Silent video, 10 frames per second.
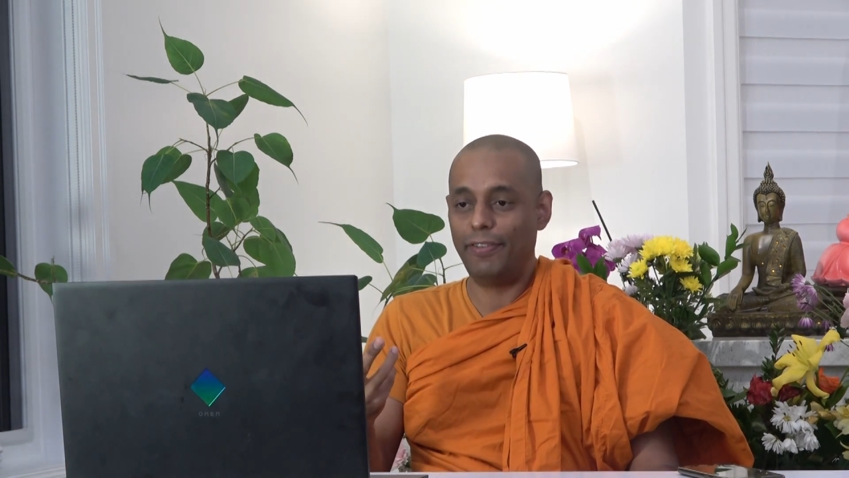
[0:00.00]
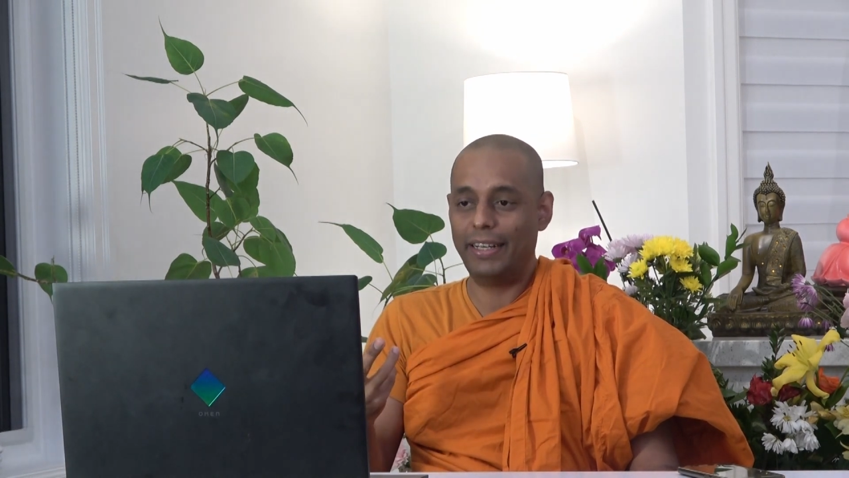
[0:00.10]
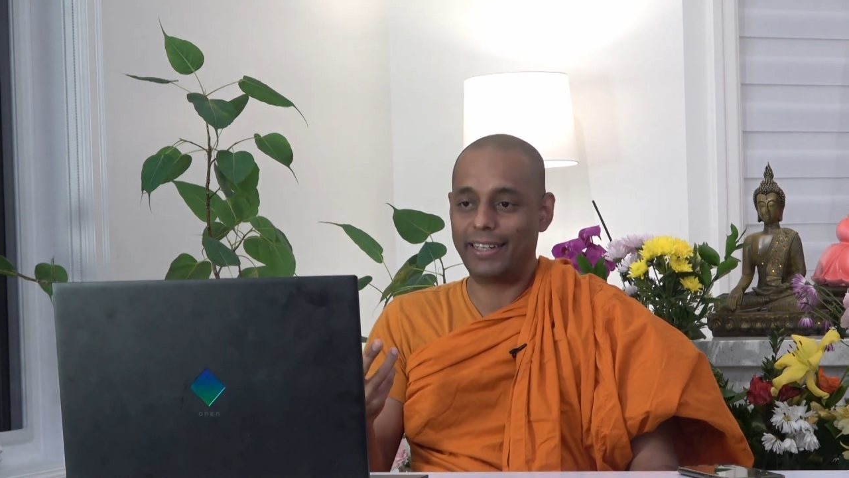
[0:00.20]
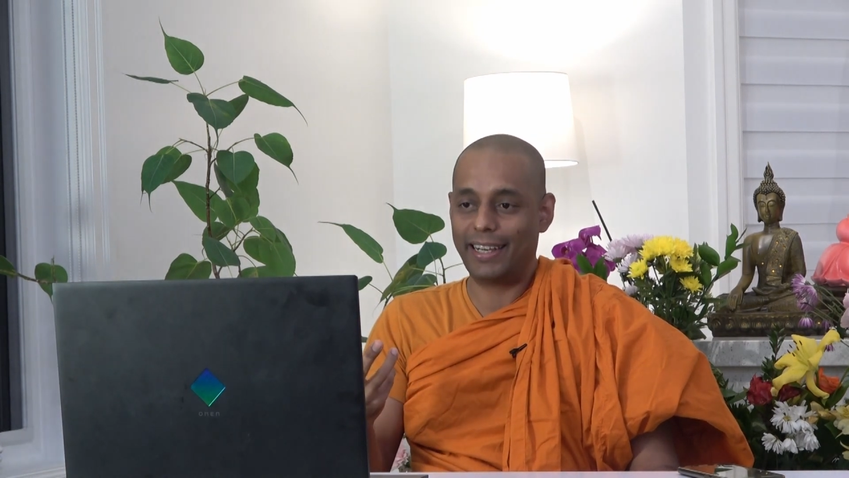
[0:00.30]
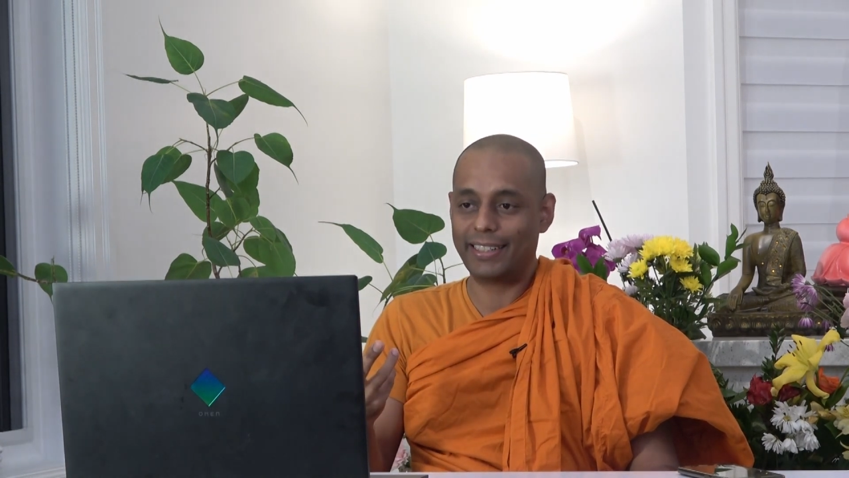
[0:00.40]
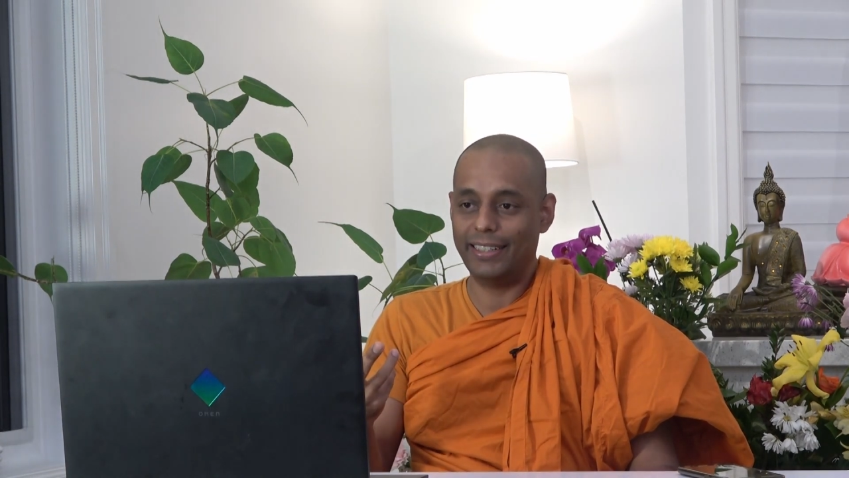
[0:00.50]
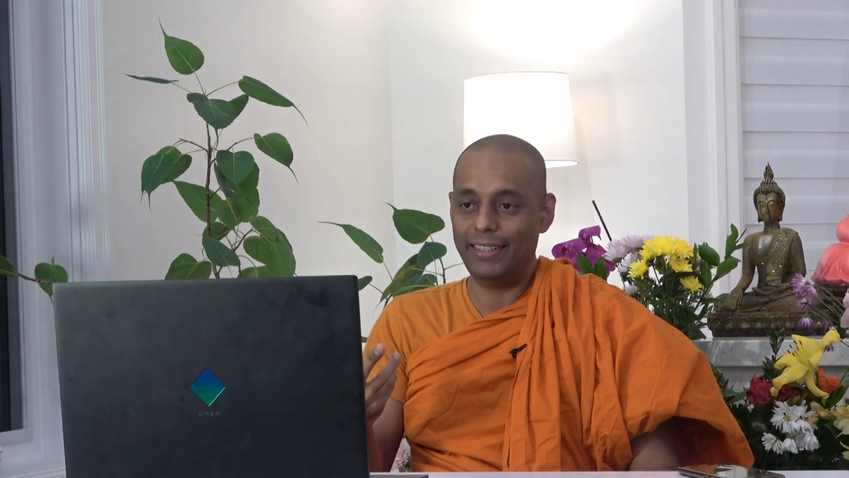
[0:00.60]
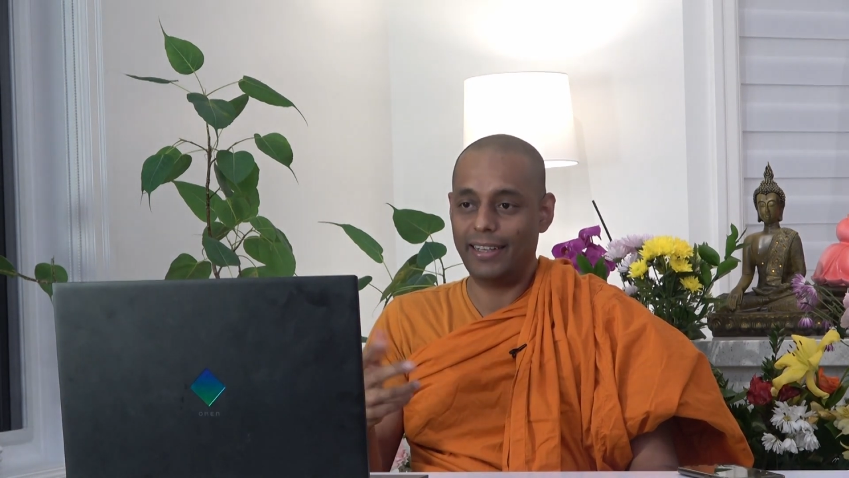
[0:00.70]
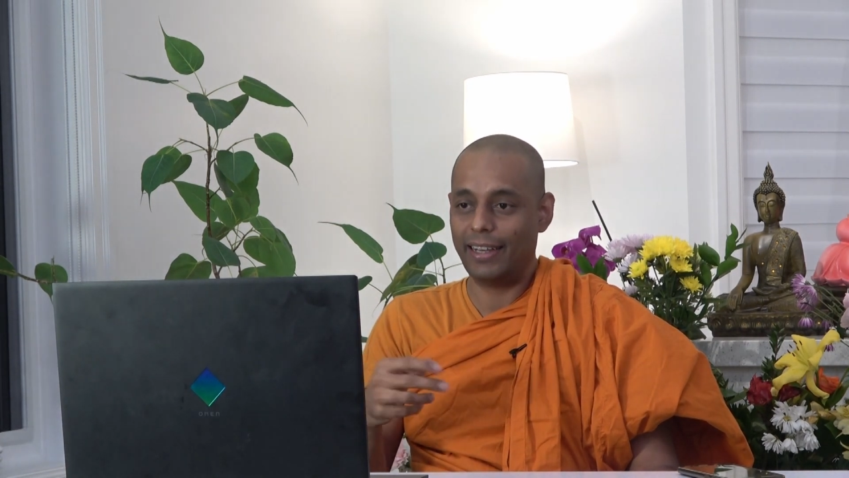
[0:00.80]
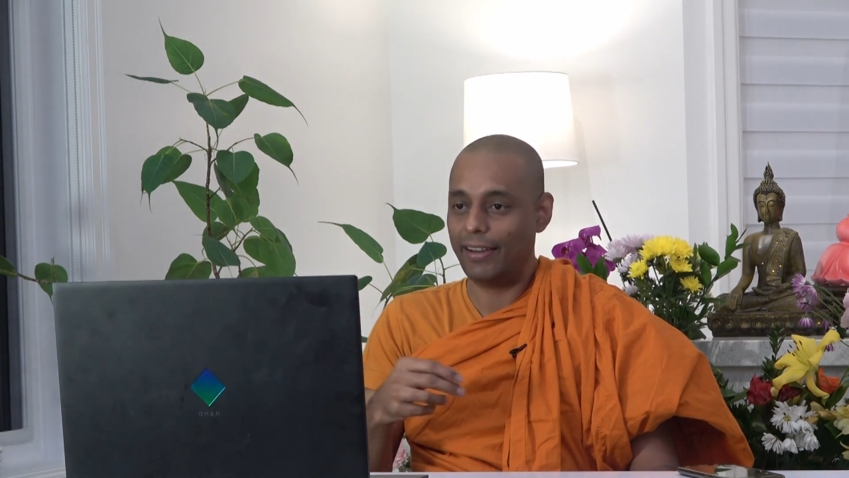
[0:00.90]
introduction,
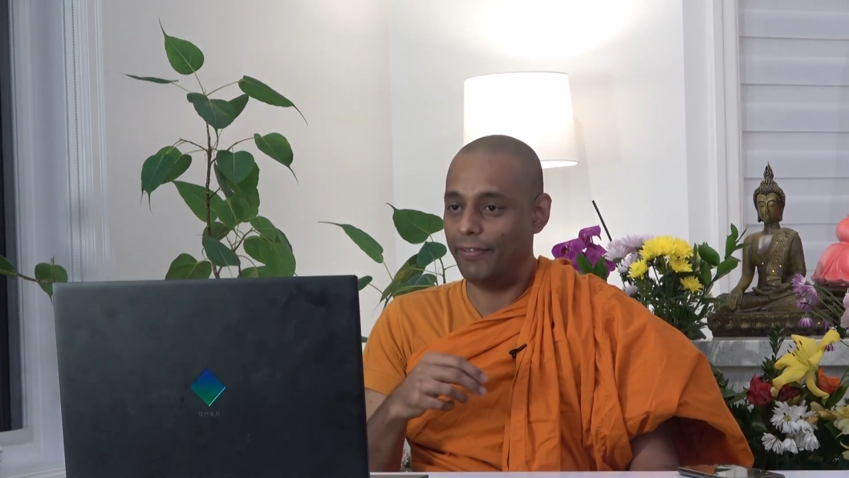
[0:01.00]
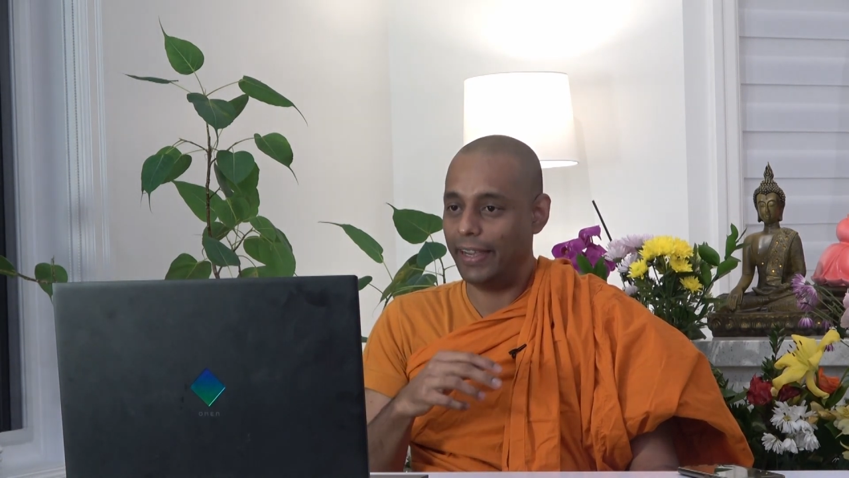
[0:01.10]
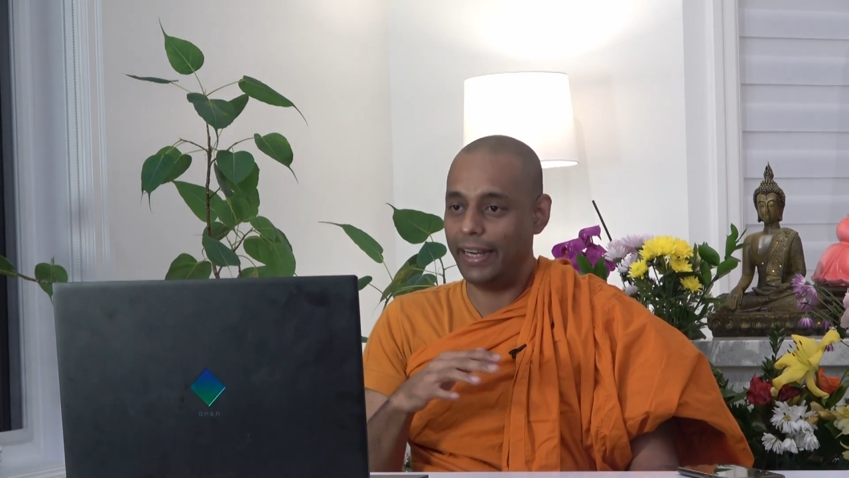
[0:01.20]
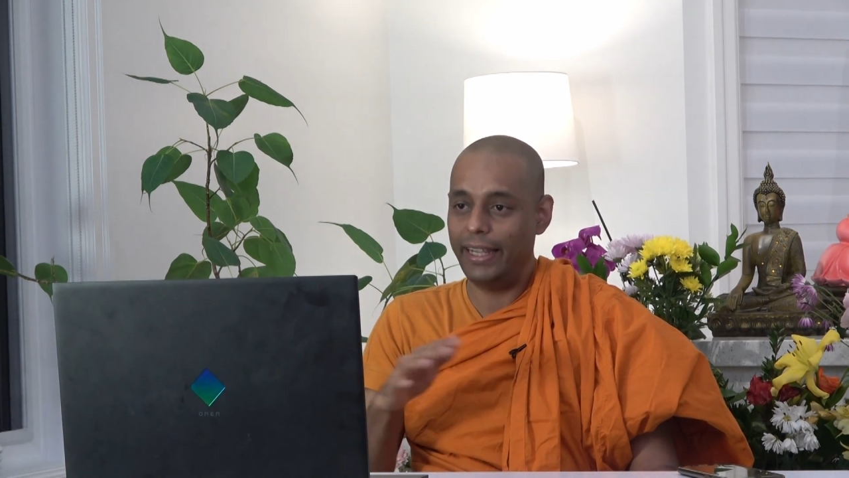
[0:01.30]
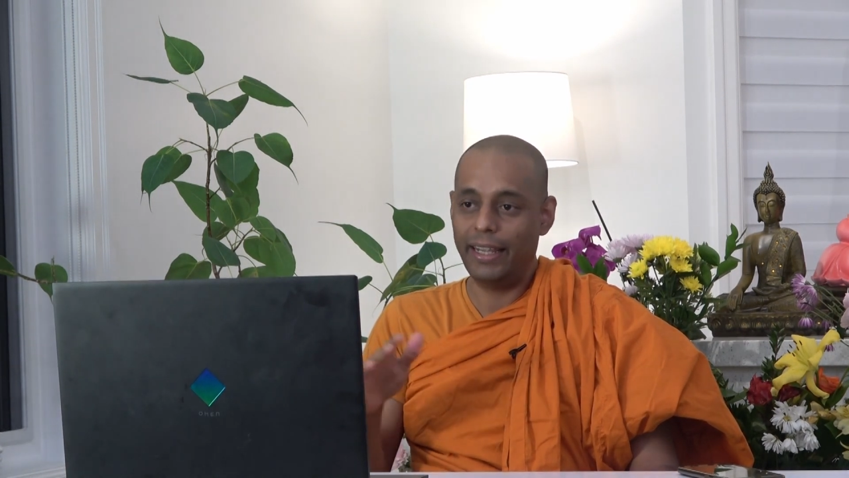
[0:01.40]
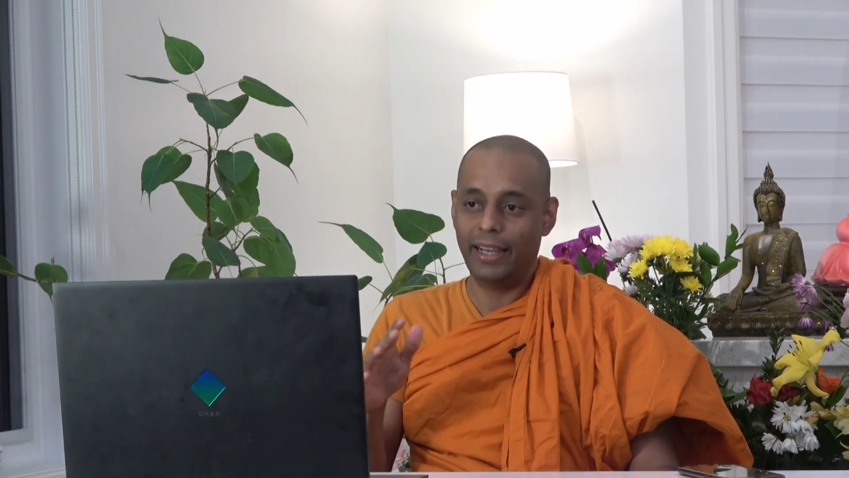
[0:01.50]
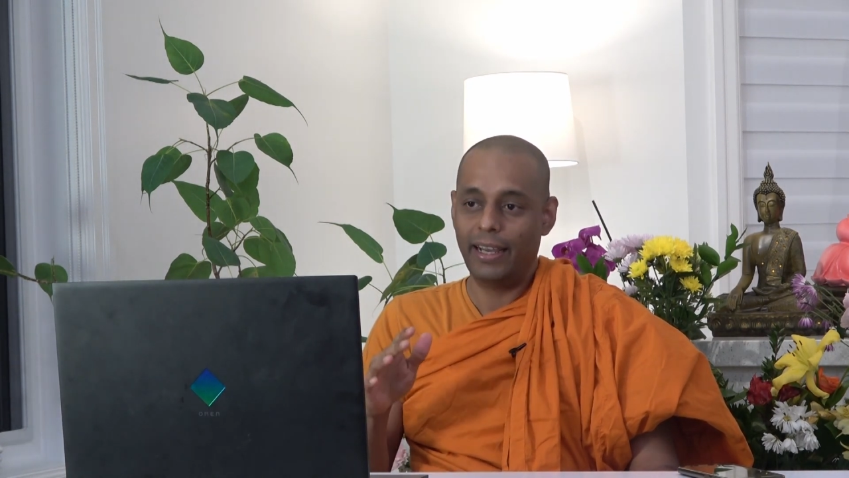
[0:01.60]
a very